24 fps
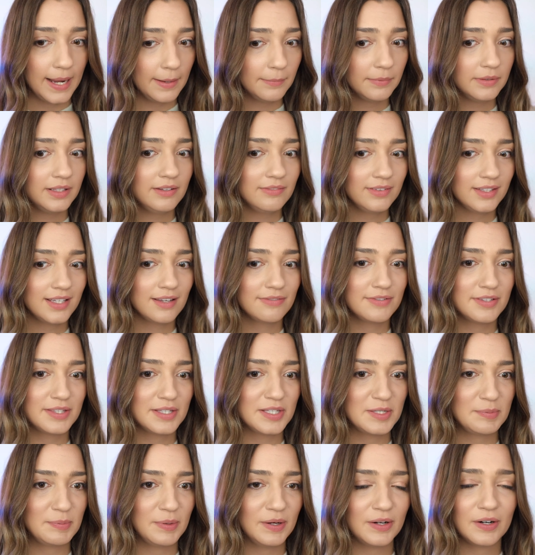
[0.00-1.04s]
I believe the gifts of
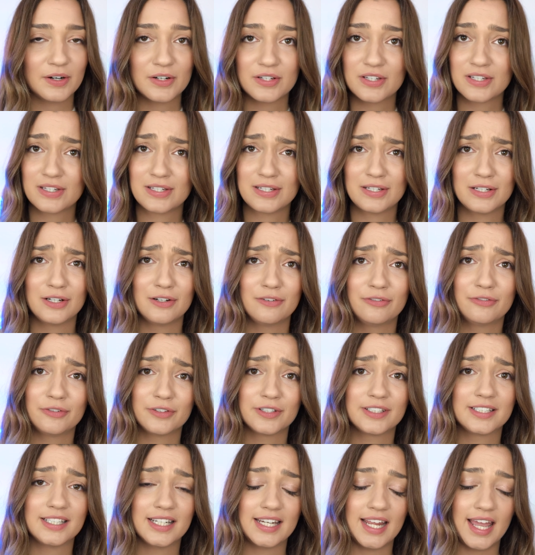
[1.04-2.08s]
the Spirit are still
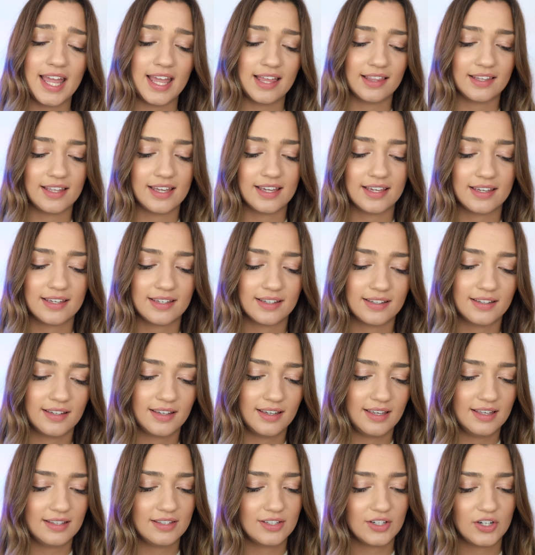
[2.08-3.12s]
for today. Like,
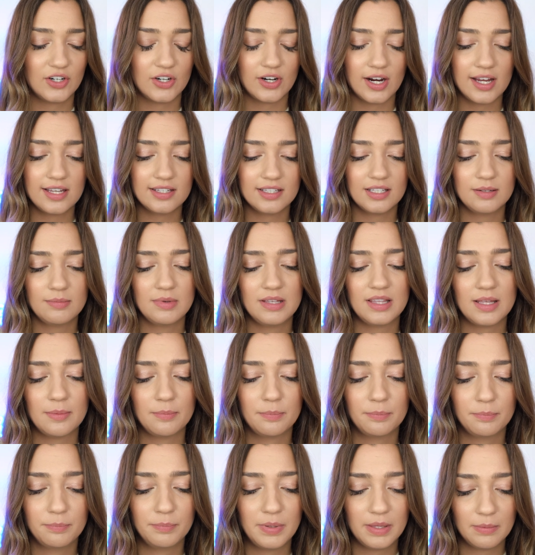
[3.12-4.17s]
it's crazy to me
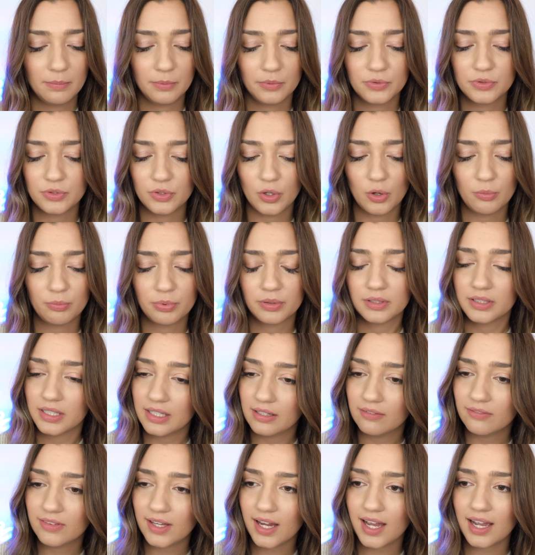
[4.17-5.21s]
that people don't
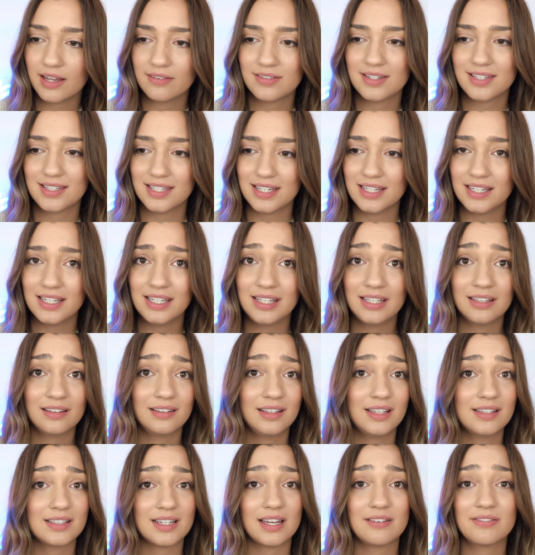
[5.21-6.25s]
believe that. I've seen
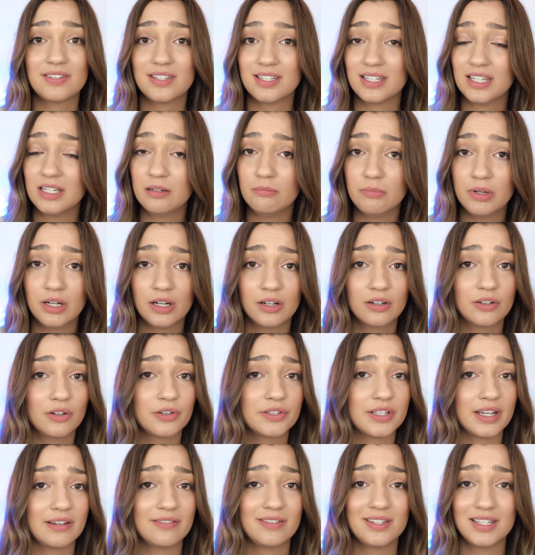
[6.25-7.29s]
healings, I've seen
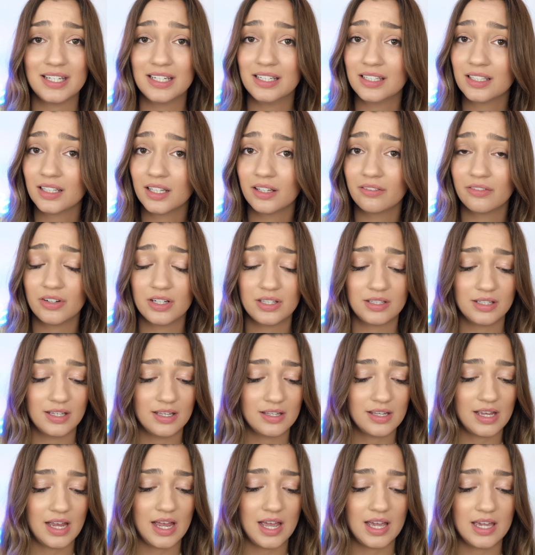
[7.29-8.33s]
miracles, I've seen
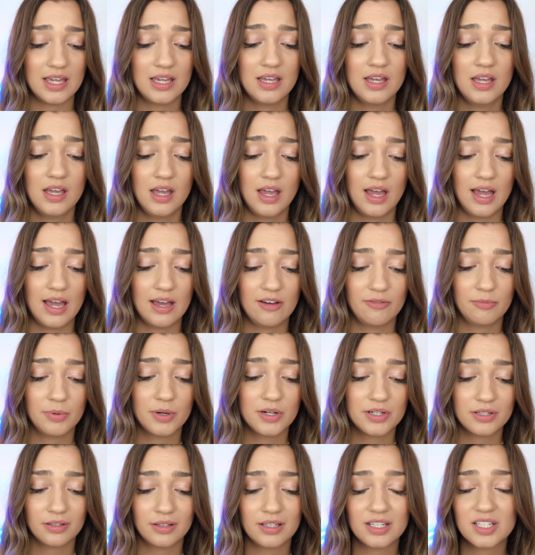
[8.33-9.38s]
deliverances, I have
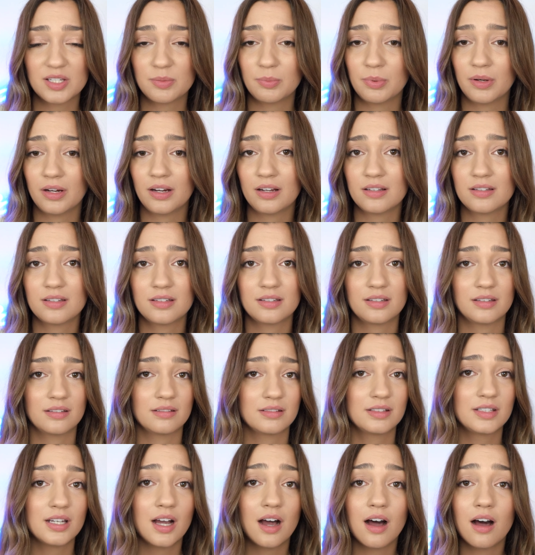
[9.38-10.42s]
personally experienced
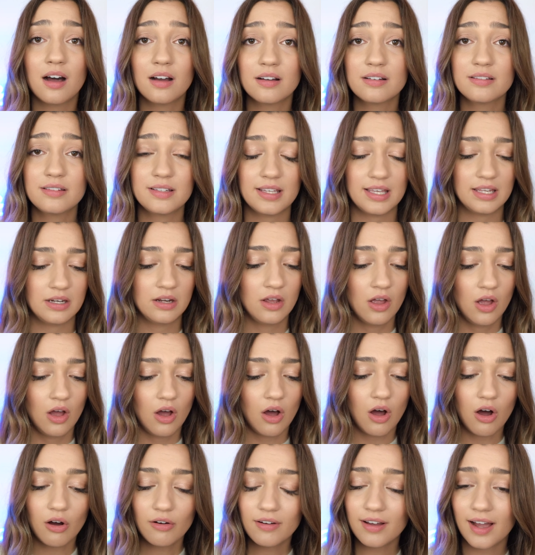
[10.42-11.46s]
tongues and
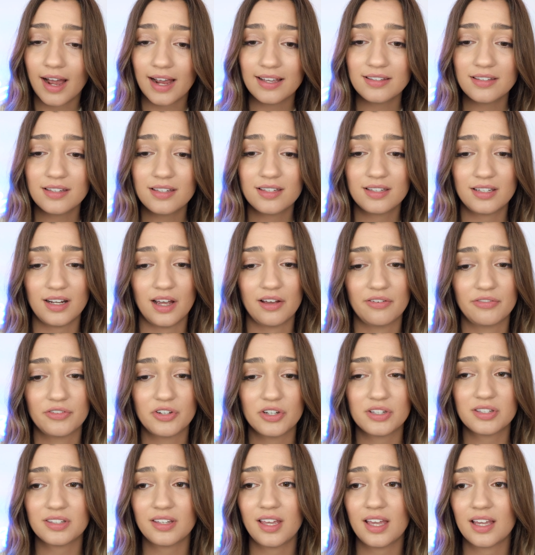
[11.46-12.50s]
all kinds of stuff.
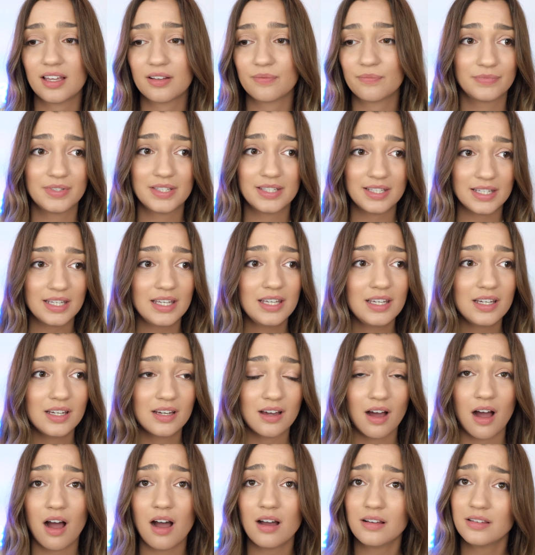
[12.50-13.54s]
Just like seeing
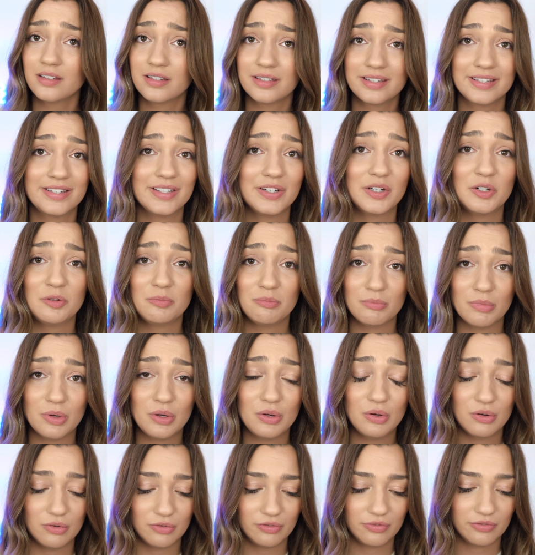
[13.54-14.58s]
God still
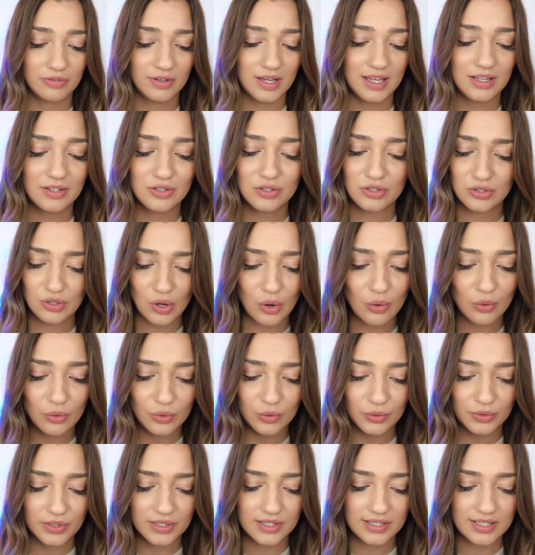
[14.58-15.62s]
move. It's so
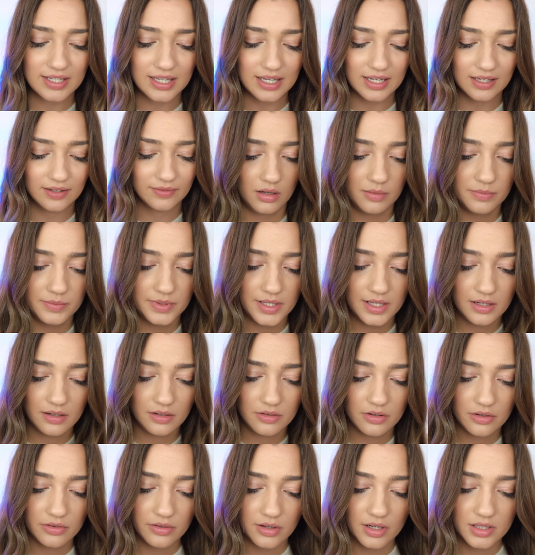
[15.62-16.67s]
cool to see. Update
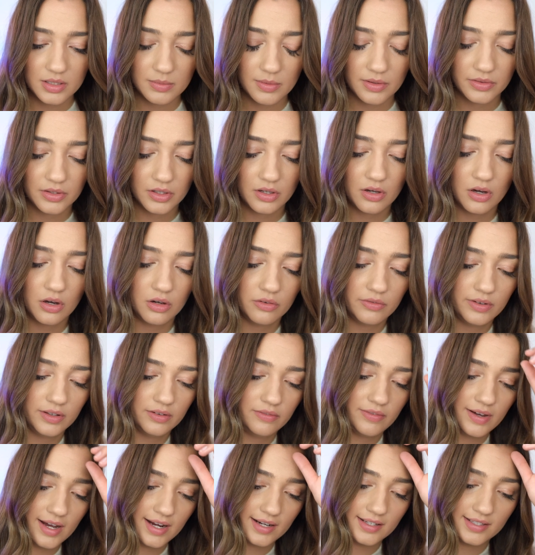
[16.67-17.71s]
on your thoughts about the
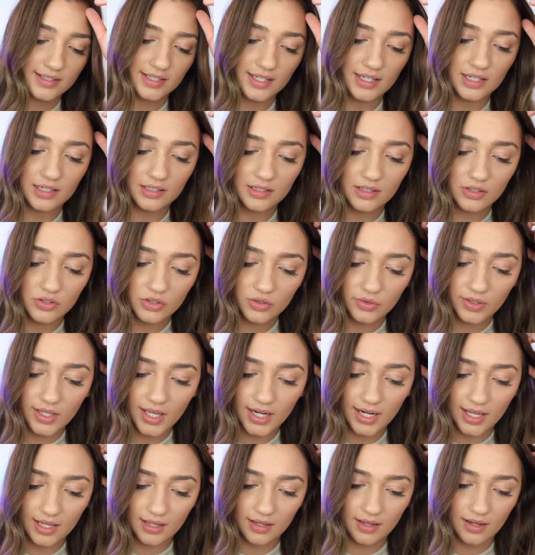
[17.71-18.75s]
COVID vaccine. Did you
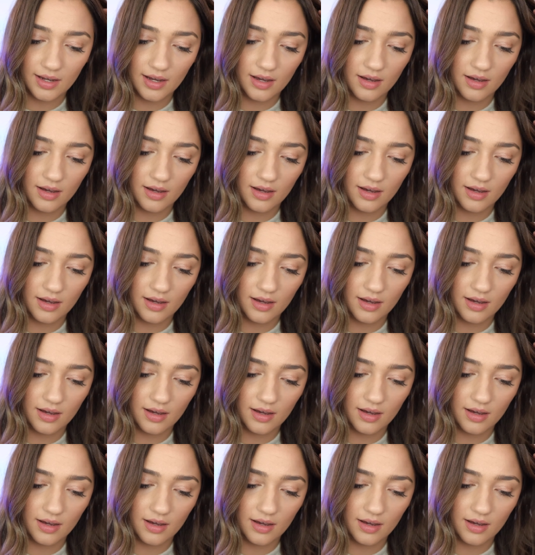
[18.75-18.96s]
get it?